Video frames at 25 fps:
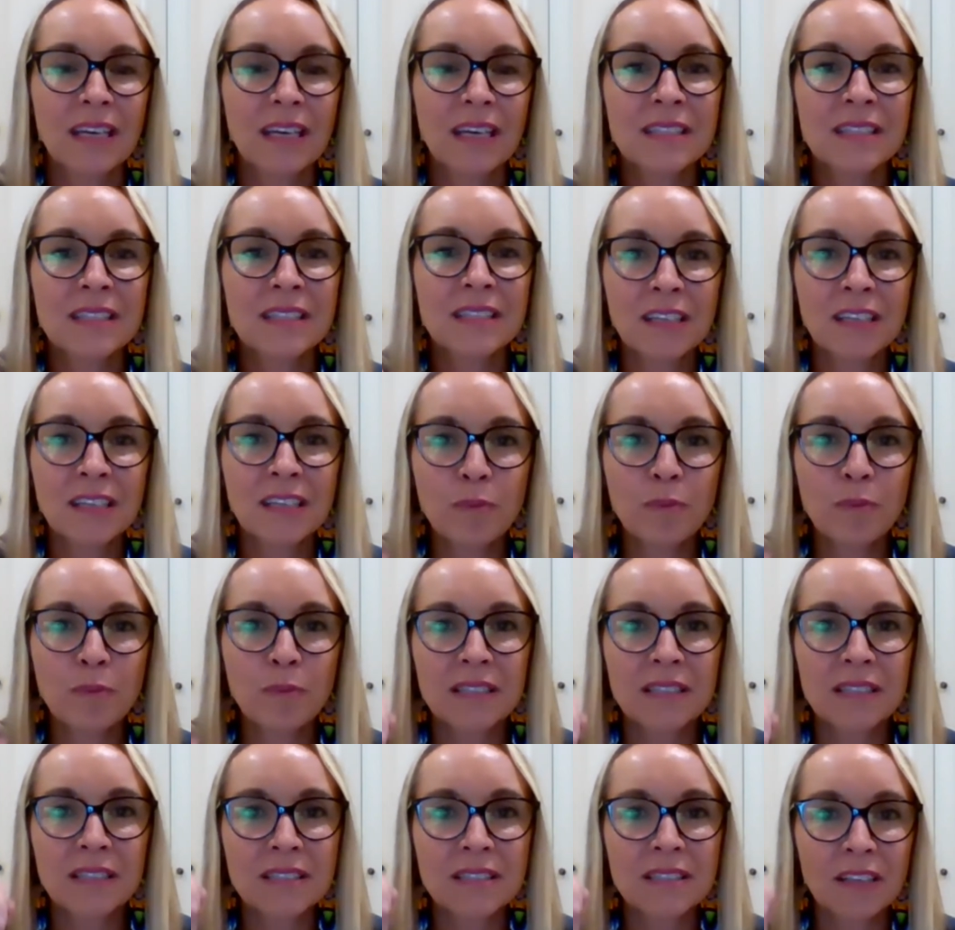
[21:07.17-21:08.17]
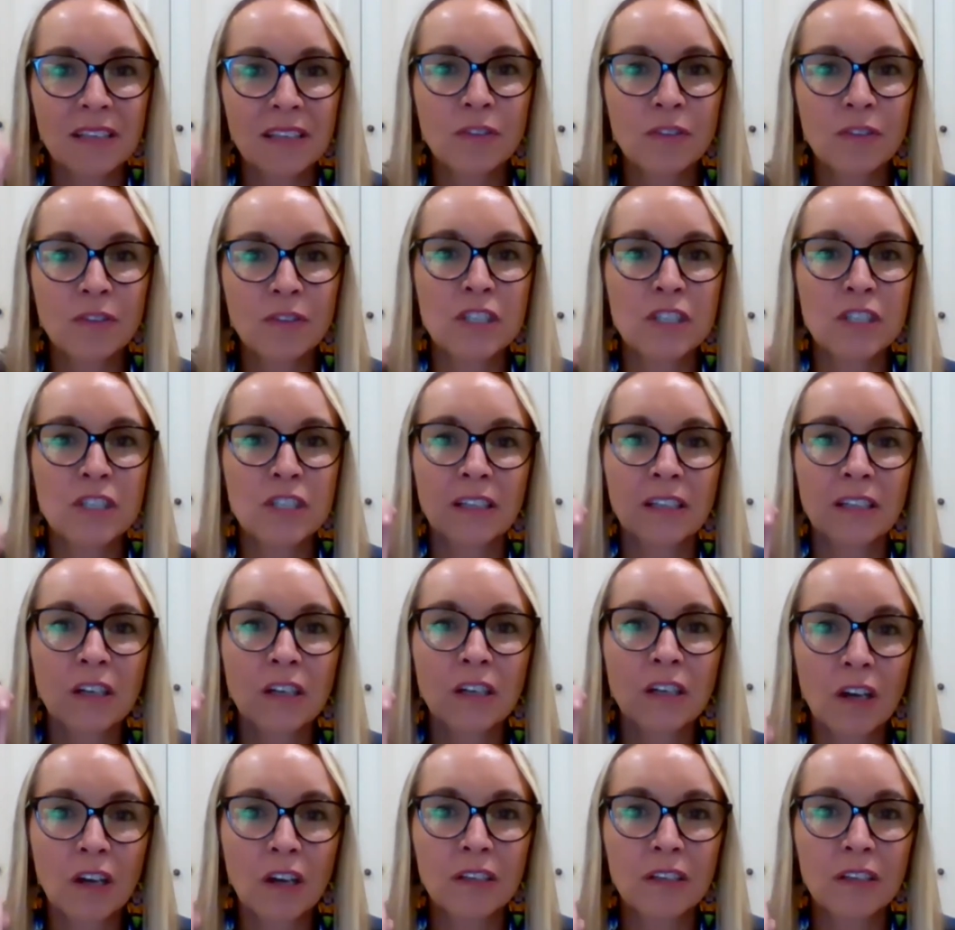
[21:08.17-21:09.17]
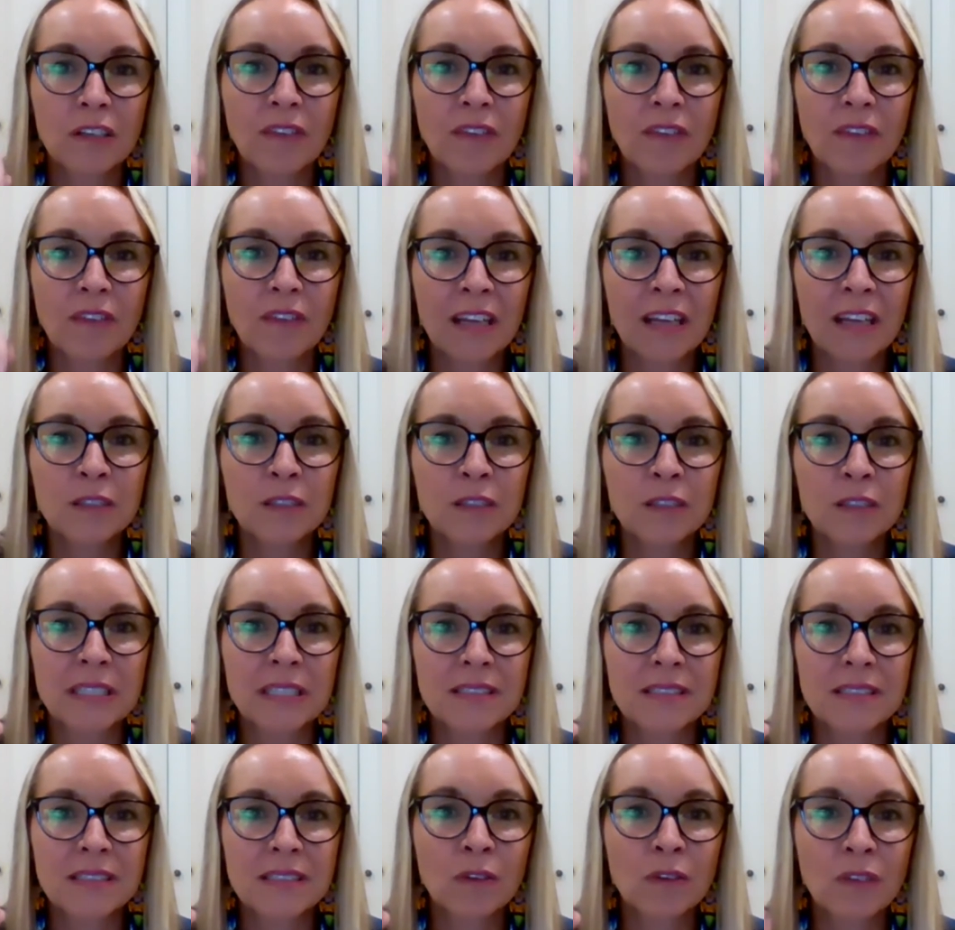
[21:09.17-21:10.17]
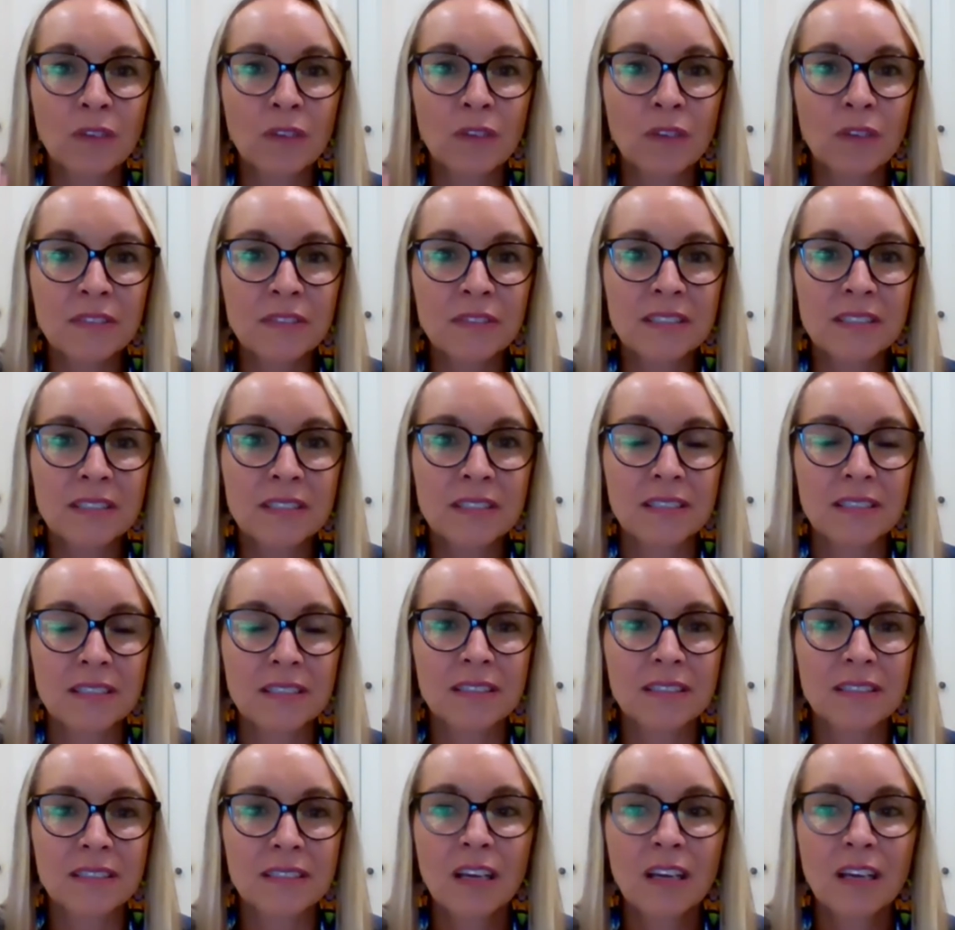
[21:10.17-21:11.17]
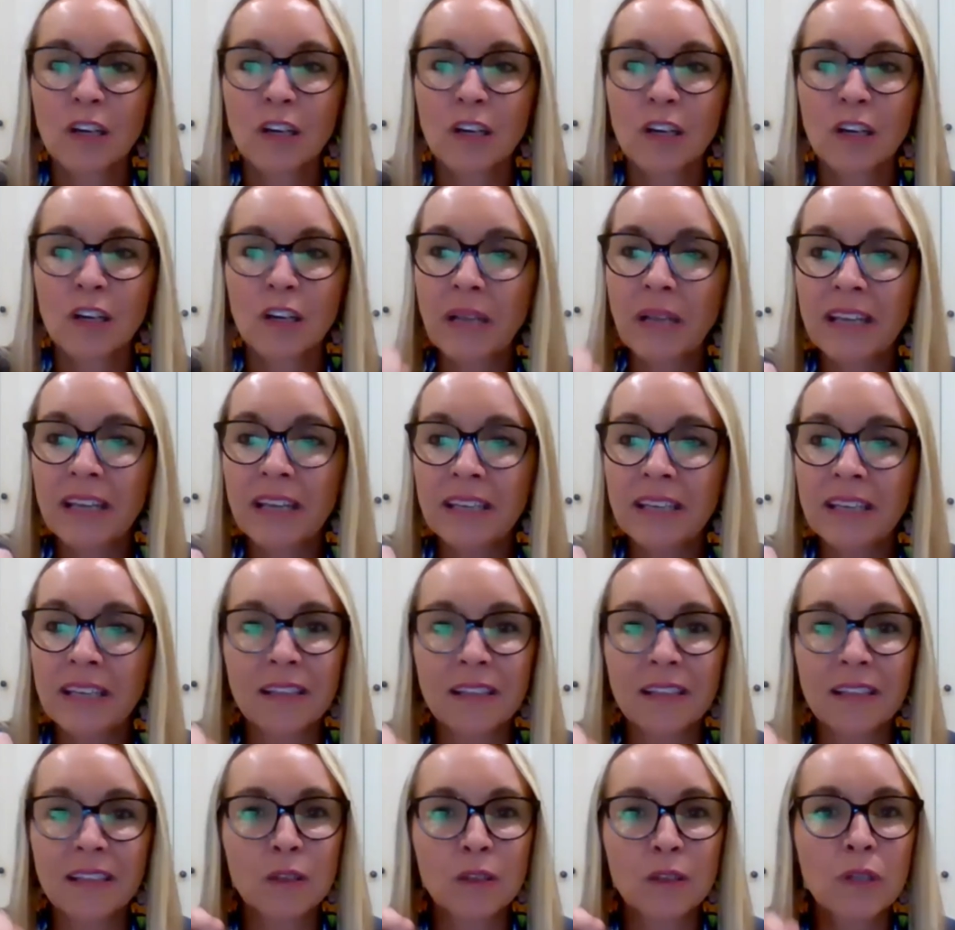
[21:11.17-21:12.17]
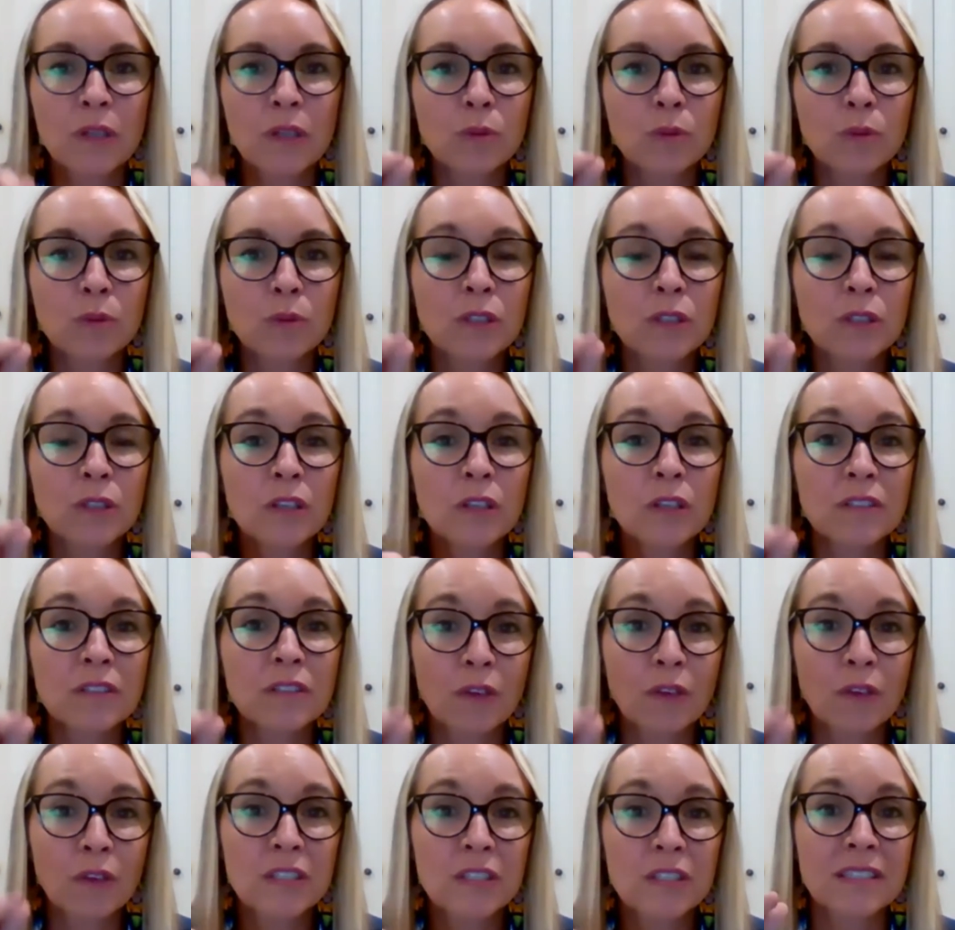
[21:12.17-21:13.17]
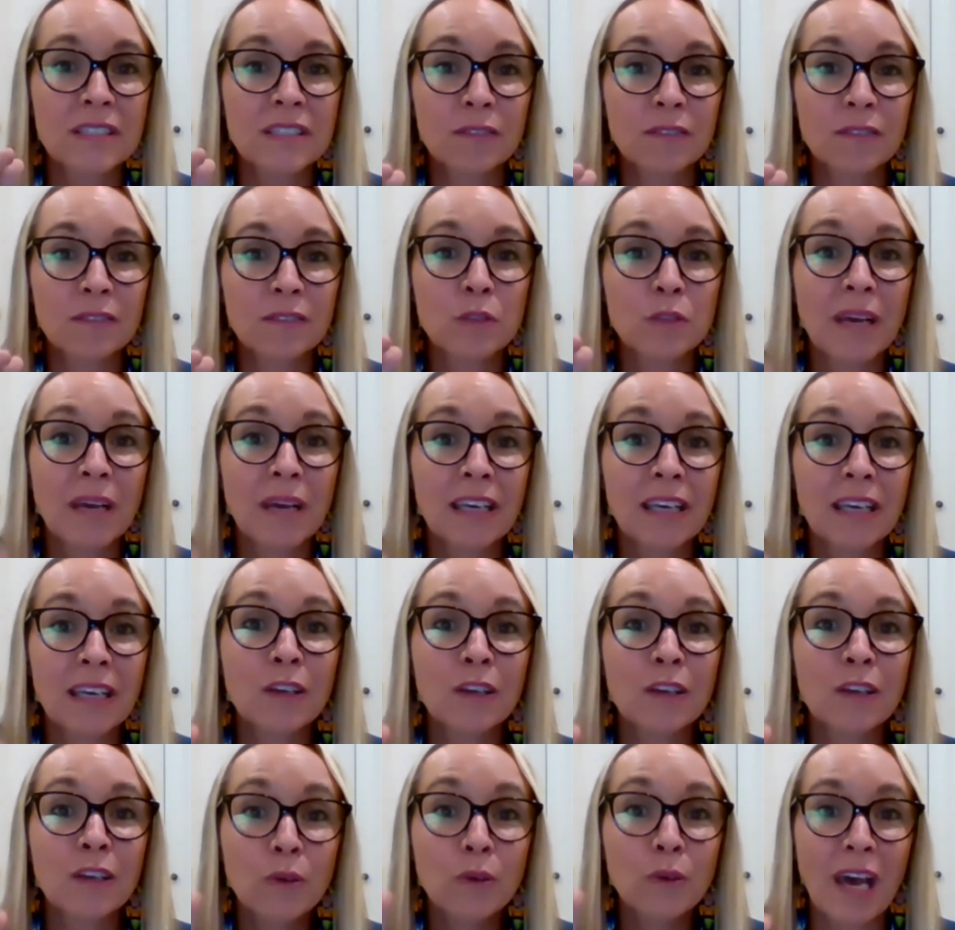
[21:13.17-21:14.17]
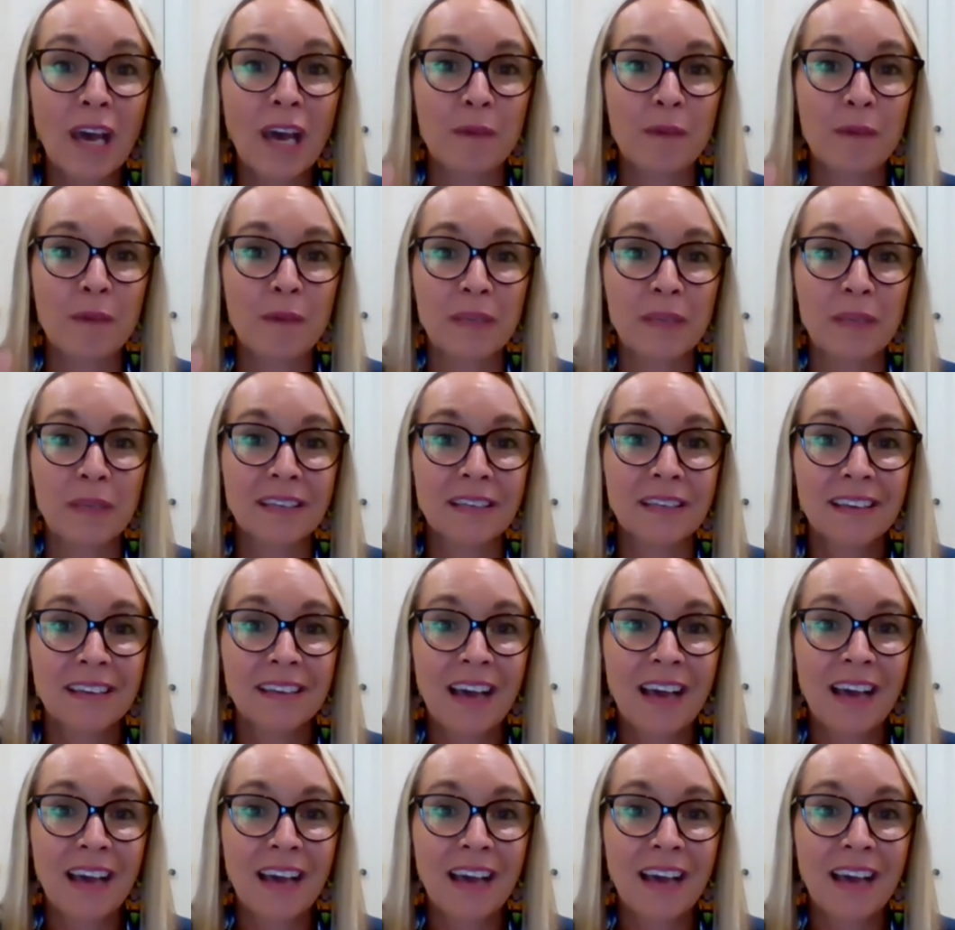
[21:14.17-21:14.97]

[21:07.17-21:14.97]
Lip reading: Instead of being a selfish little clod of ailments and grievances, complaining that the world will not devote itself to making you happy."